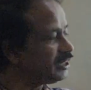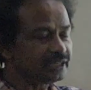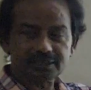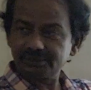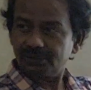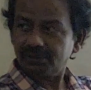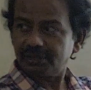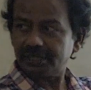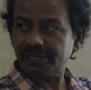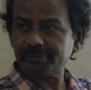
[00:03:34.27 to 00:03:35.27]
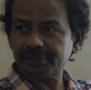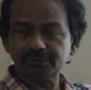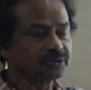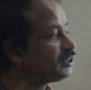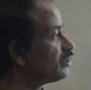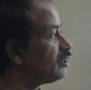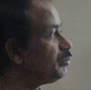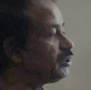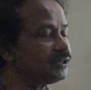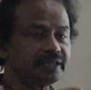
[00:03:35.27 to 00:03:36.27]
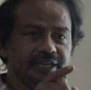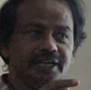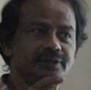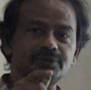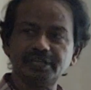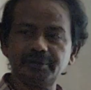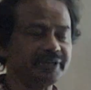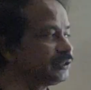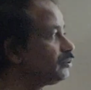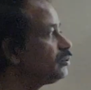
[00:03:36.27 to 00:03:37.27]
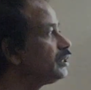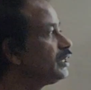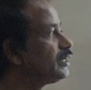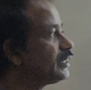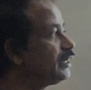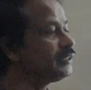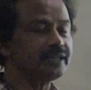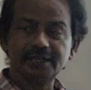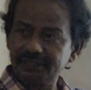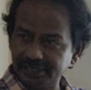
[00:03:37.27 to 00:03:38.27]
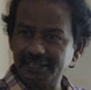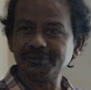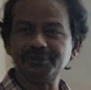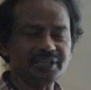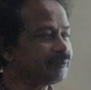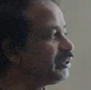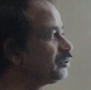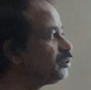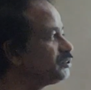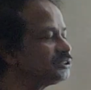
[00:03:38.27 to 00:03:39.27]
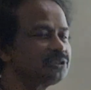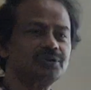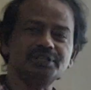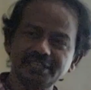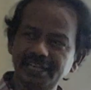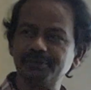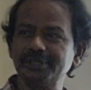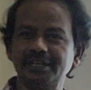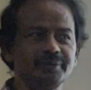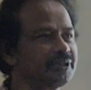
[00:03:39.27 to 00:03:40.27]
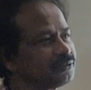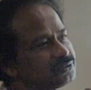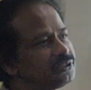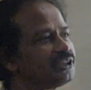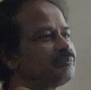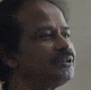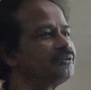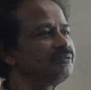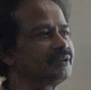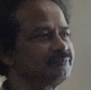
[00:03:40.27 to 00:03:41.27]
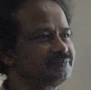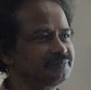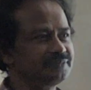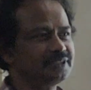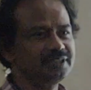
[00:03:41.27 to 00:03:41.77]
Here also a by 2. So that will be your k2 a by 2 tan k2 a by 2, which is equal to k1 a by 2. So it will be uniform.